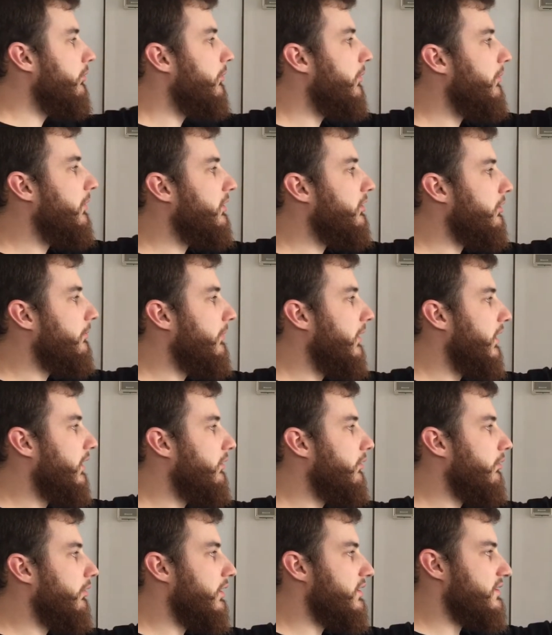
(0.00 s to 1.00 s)
momentum
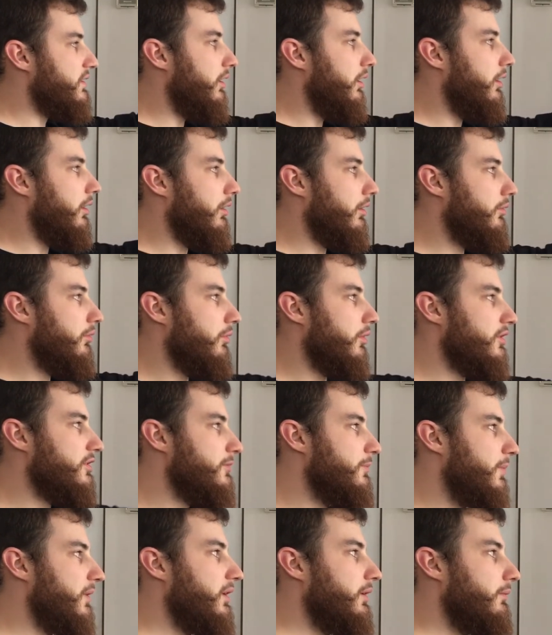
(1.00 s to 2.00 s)
either as r cross
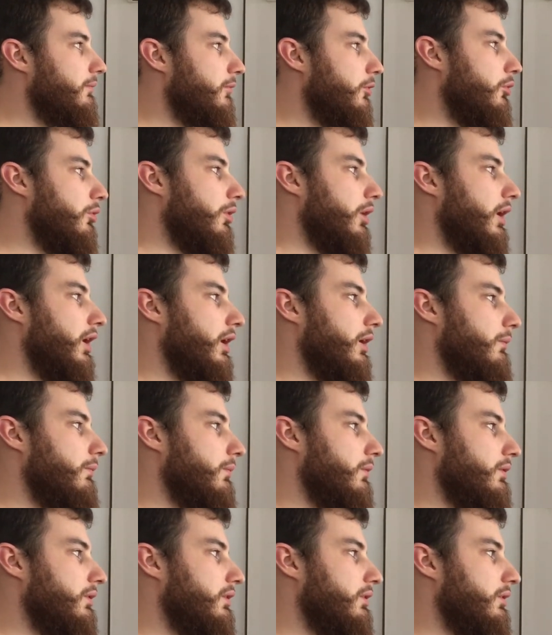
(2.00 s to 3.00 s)
p or
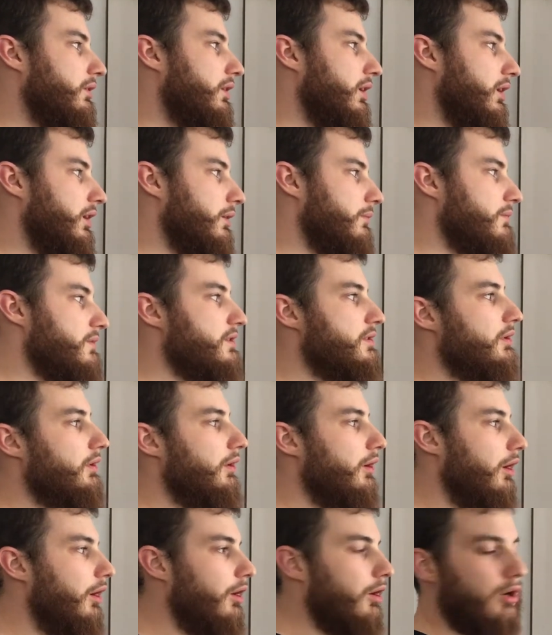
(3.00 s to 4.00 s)
m times
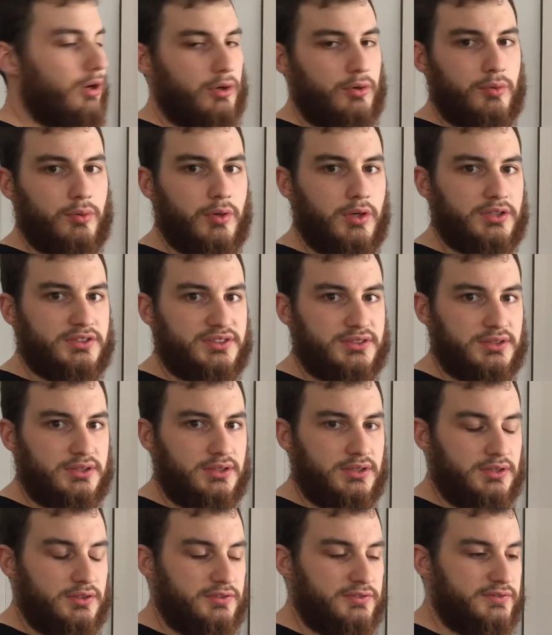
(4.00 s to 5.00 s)
r cross
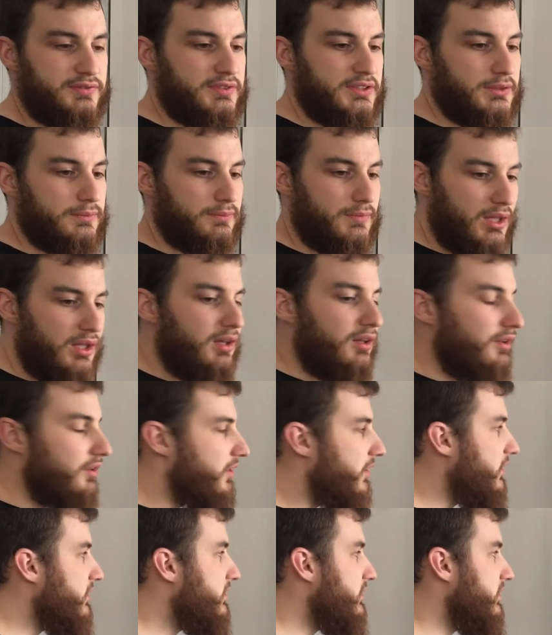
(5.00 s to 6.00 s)
v.
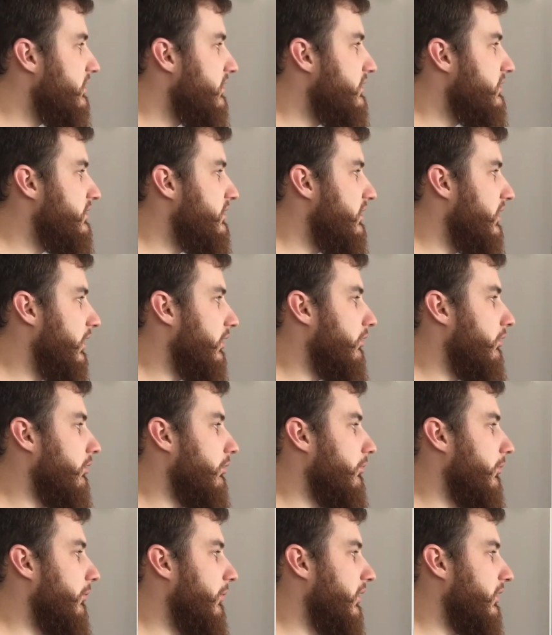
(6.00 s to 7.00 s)
This is the angular
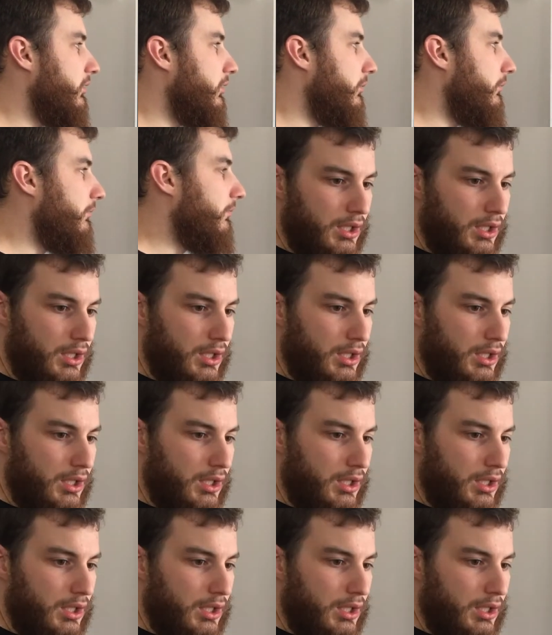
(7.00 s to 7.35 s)
momentum.